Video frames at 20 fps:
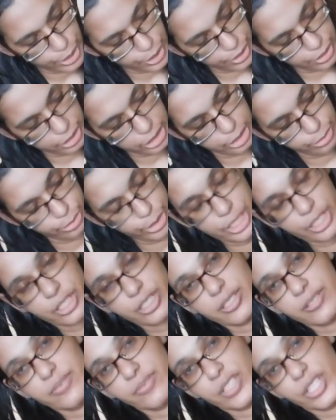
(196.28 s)
purely
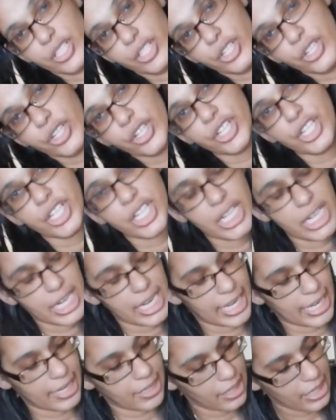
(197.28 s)
because of the
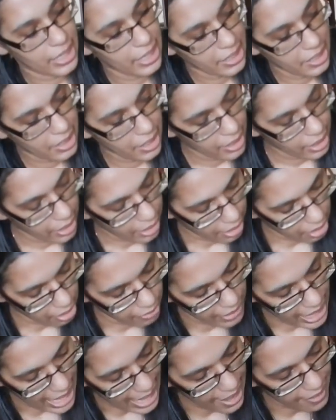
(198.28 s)
cushioning
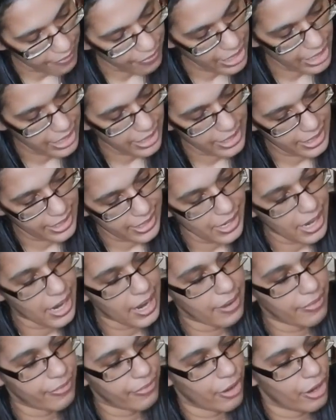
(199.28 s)
of having
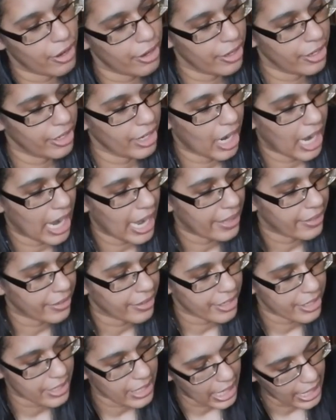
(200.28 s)
stuff on
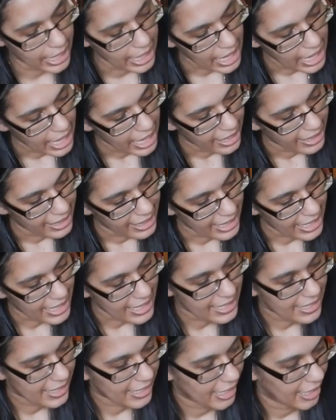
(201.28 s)
either side.
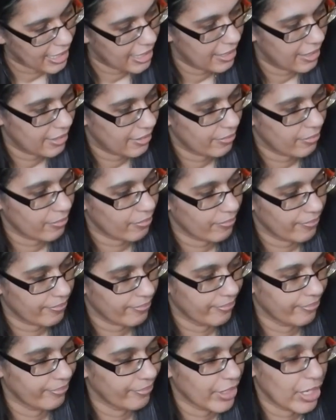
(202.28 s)
This
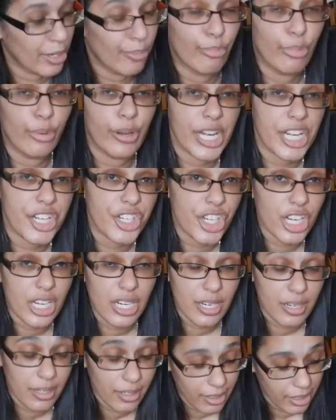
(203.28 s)

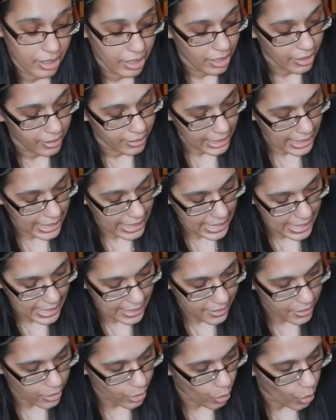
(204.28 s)
compression thing
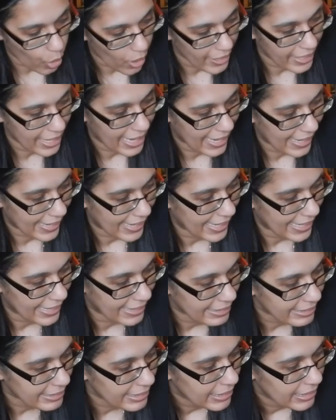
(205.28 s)
is quite
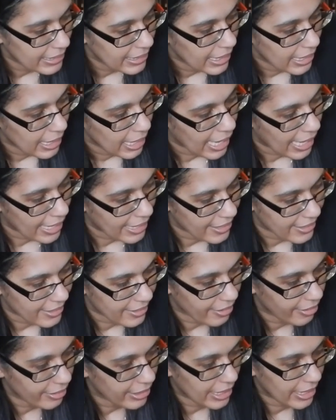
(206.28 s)
hard, and it's
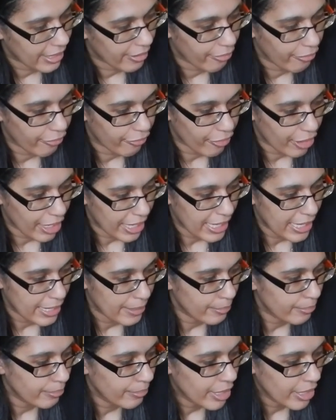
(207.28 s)
got like a
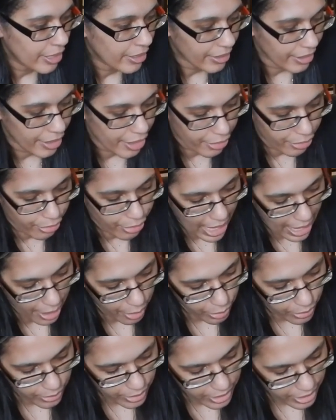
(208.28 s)
frame
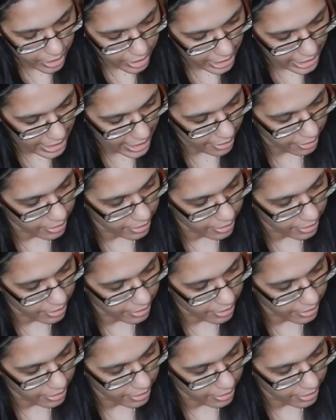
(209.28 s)
around the